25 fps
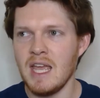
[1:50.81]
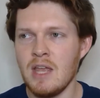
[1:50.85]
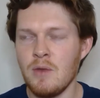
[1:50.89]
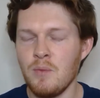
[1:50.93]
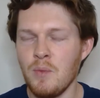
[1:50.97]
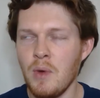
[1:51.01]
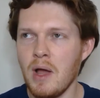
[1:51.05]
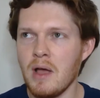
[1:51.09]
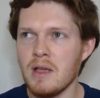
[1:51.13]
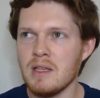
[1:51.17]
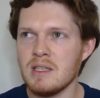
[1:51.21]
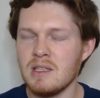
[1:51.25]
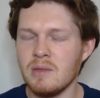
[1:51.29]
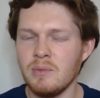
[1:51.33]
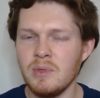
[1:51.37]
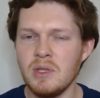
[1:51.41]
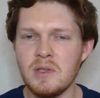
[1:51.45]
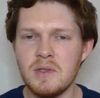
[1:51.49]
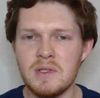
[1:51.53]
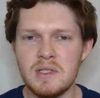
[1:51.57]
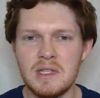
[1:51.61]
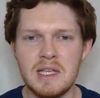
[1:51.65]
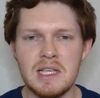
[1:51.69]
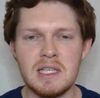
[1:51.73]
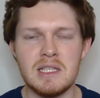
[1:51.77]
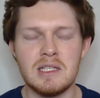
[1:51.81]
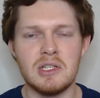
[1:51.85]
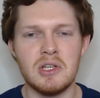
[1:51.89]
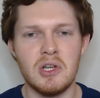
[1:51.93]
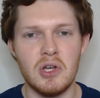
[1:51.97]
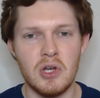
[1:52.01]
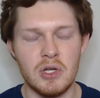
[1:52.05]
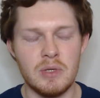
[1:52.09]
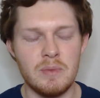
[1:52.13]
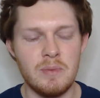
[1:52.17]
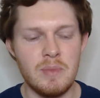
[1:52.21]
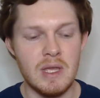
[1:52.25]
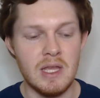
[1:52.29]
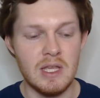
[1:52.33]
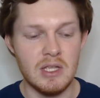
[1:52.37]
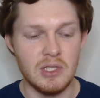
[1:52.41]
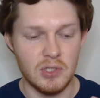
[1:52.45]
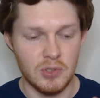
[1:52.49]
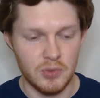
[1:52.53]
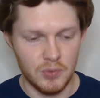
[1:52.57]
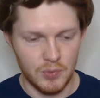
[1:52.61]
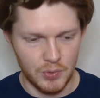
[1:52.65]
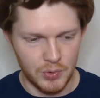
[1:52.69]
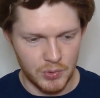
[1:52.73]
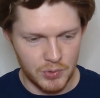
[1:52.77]
And while some of those things could be
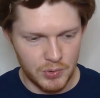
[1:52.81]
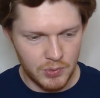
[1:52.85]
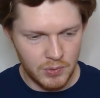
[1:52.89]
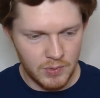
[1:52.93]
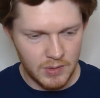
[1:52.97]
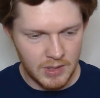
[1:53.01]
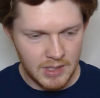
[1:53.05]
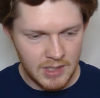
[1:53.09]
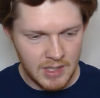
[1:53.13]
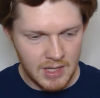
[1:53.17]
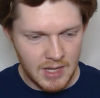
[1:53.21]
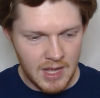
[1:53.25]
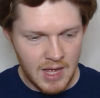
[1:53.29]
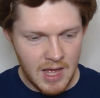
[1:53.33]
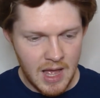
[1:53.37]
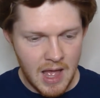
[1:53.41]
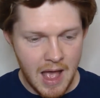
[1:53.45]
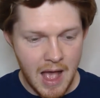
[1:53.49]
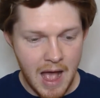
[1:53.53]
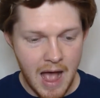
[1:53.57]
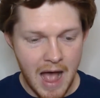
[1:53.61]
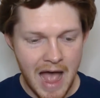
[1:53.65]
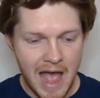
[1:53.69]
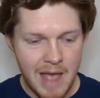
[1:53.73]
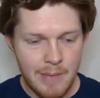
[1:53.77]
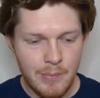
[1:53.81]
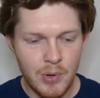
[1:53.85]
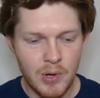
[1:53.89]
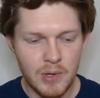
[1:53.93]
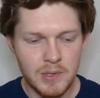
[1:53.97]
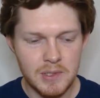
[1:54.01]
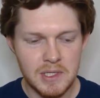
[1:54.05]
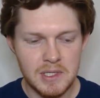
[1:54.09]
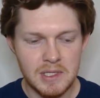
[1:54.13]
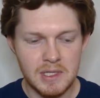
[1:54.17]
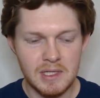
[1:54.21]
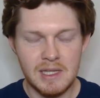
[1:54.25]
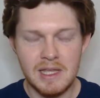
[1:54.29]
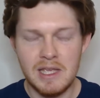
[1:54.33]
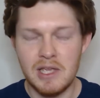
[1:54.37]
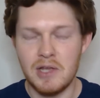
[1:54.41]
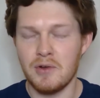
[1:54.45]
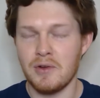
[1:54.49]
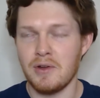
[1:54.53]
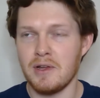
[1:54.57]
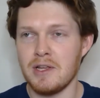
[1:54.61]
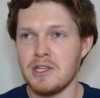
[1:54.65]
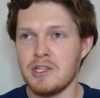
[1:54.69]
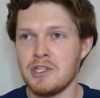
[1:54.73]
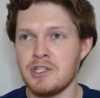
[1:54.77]
true, I personally
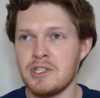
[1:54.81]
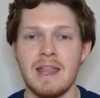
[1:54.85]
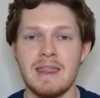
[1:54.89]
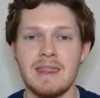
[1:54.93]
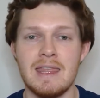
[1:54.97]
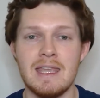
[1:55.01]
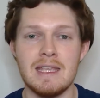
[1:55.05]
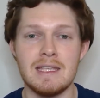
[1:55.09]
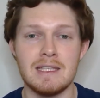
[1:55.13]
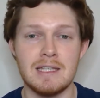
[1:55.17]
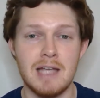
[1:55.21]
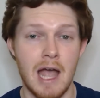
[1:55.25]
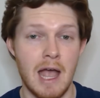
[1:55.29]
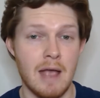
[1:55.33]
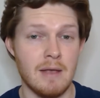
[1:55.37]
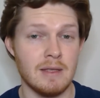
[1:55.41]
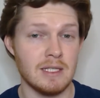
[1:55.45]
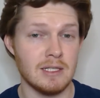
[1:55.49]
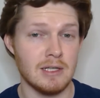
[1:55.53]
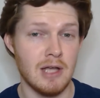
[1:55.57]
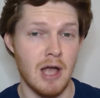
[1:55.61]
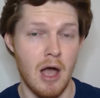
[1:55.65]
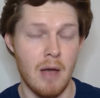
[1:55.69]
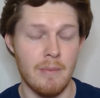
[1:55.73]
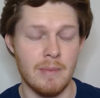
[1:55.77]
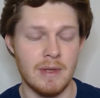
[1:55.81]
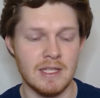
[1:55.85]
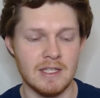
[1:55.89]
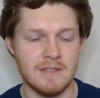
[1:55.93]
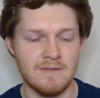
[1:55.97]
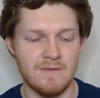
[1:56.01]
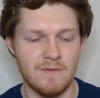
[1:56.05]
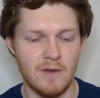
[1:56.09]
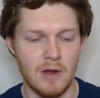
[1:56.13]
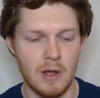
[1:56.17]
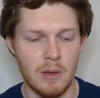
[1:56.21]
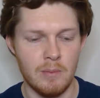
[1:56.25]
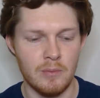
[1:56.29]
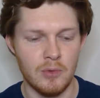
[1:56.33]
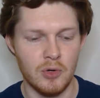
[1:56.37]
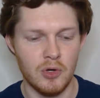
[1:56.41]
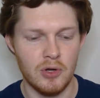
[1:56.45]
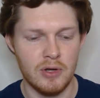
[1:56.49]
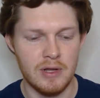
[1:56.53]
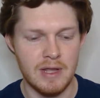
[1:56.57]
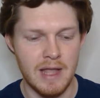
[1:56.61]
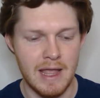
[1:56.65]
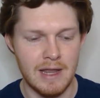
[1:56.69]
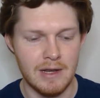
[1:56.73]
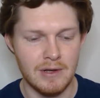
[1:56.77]
cringe at these kinds of comments from
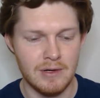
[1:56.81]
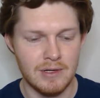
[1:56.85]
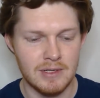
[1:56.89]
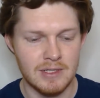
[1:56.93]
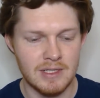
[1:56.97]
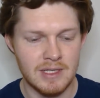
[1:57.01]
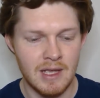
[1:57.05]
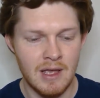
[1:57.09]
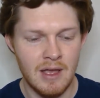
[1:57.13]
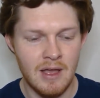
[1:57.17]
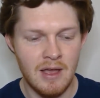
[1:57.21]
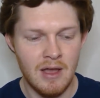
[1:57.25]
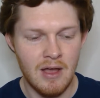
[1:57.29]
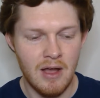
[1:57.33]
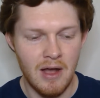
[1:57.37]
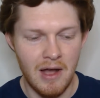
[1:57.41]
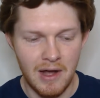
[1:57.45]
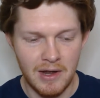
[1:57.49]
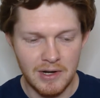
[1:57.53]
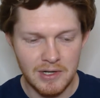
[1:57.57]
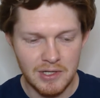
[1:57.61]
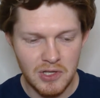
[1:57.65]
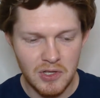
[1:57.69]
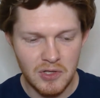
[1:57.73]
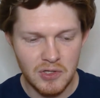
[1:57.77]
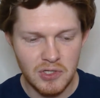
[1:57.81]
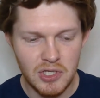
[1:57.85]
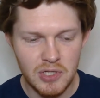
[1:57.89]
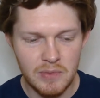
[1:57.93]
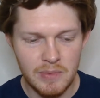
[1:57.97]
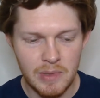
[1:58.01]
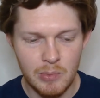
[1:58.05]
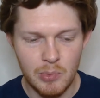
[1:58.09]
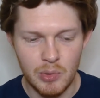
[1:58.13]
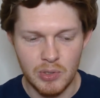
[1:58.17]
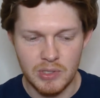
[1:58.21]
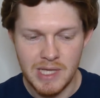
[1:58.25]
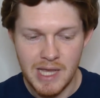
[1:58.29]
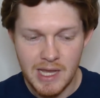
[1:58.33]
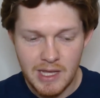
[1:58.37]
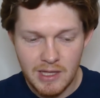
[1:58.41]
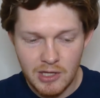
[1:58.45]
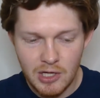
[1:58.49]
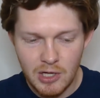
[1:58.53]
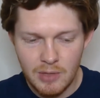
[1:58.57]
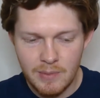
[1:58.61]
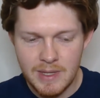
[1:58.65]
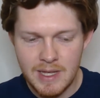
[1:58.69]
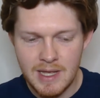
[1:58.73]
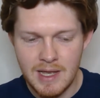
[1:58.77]
creators on YouTube in
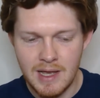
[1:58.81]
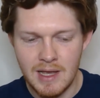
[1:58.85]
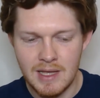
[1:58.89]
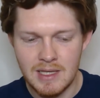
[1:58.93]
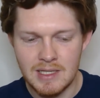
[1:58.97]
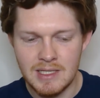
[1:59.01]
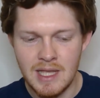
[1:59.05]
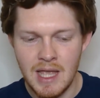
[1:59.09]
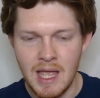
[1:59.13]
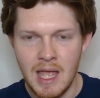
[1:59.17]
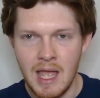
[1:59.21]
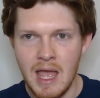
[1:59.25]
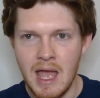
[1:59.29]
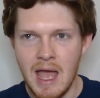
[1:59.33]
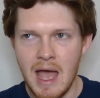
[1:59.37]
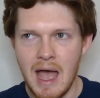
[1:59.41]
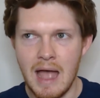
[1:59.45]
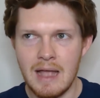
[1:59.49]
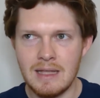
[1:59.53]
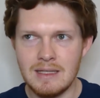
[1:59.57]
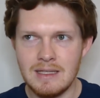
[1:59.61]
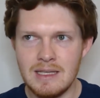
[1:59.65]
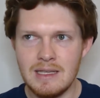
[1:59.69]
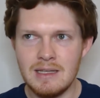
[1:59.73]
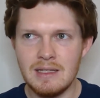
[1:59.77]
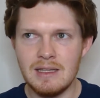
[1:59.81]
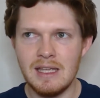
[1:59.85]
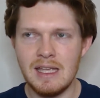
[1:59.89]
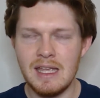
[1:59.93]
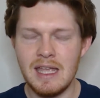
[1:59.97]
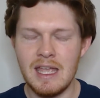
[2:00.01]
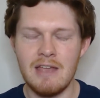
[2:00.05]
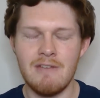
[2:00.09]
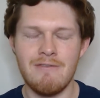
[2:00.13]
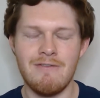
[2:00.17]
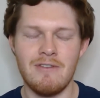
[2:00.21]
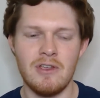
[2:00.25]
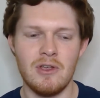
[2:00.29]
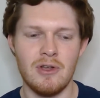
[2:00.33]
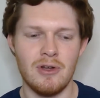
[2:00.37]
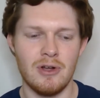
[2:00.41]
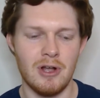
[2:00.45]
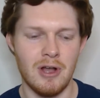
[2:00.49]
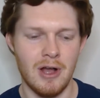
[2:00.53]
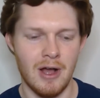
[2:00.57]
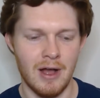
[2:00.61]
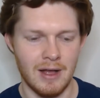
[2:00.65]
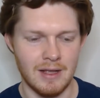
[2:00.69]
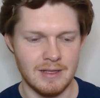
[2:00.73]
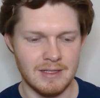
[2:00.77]
particular because ideally if your
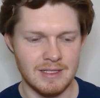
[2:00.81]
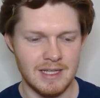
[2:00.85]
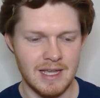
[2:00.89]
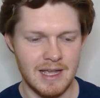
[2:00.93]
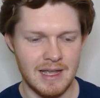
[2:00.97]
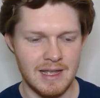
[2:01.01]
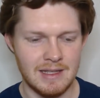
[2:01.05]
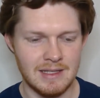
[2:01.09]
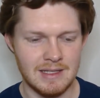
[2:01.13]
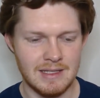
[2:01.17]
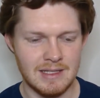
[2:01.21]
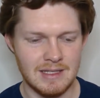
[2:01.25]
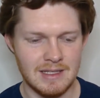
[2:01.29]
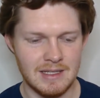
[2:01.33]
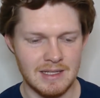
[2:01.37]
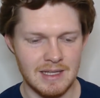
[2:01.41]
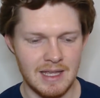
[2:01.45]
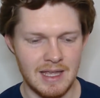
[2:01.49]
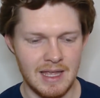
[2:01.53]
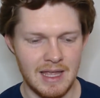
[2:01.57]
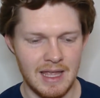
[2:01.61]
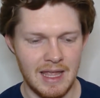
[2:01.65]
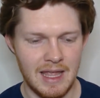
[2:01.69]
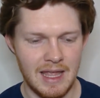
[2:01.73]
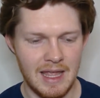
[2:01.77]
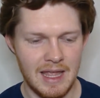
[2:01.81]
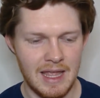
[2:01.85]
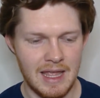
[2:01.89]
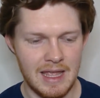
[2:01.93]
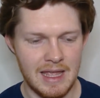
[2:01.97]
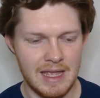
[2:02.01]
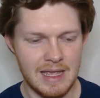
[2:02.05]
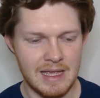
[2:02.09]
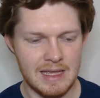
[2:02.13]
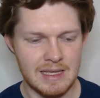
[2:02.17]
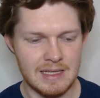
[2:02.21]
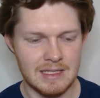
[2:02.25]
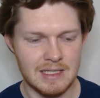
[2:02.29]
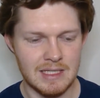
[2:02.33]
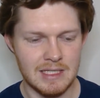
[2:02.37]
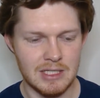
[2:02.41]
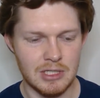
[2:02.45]
content is